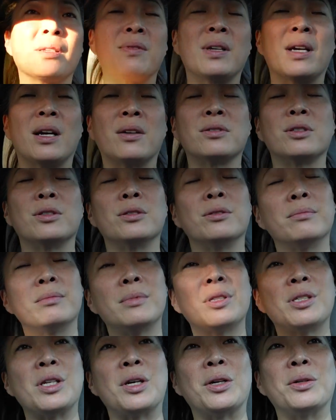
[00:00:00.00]
of the afternoon.
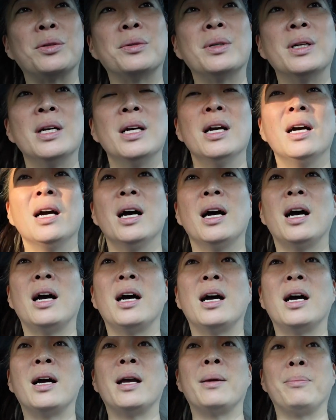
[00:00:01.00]
So
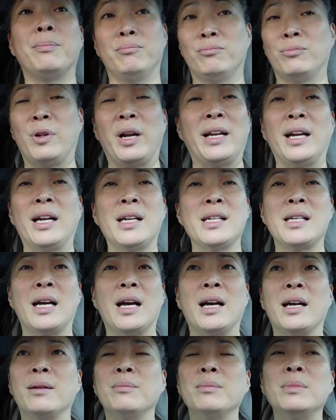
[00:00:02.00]
uh, I ran out of
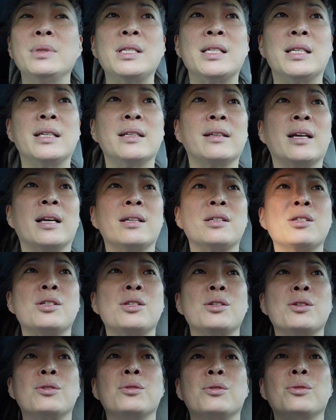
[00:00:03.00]
time, didn't get
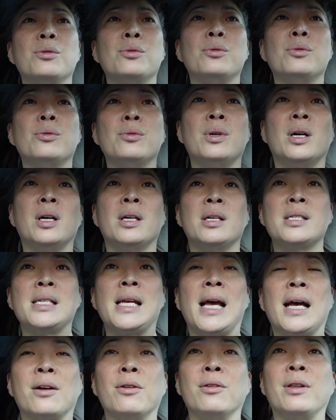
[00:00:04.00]
to uh,
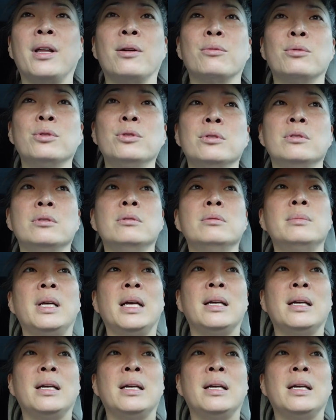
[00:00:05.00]
tackle that room.